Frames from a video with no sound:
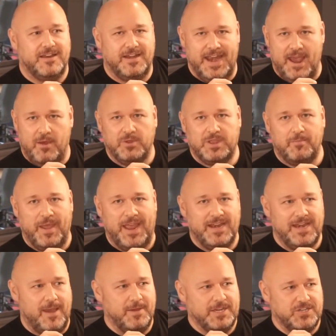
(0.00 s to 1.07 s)
Now with the
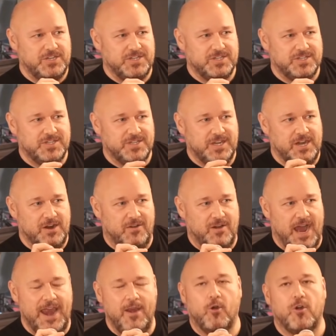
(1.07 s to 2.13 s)
pandemic, she's,
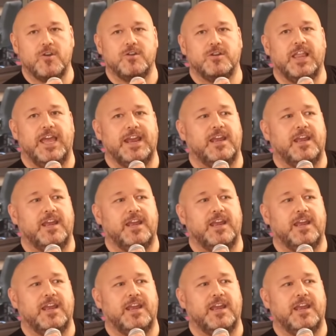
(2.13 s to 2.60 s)
I ordered